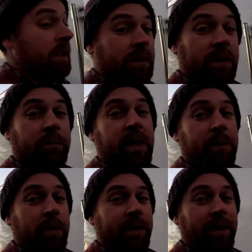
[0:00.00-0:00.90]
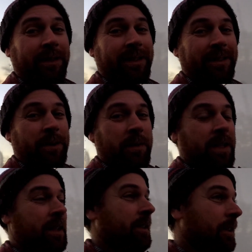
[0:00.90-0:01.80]
some people think that you
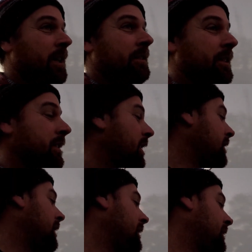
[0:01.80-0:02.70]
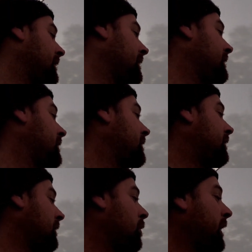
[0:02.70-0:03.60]
might get locked in here, and there's
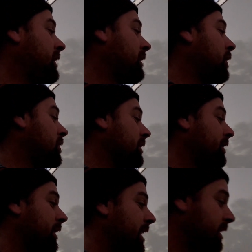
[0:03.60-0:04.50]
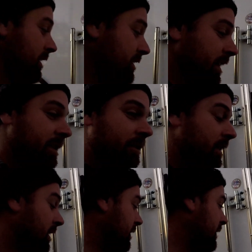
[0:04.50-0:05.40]
a quick solution to that. You take your
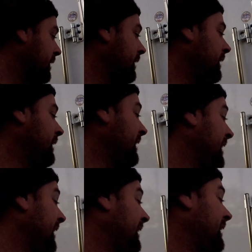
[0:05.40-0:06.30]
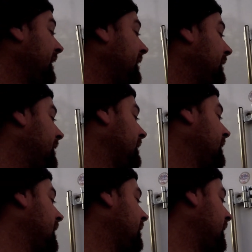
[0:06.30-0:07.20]
lock and lock
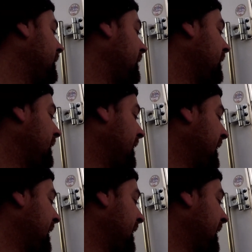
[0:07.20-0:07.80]
that right there,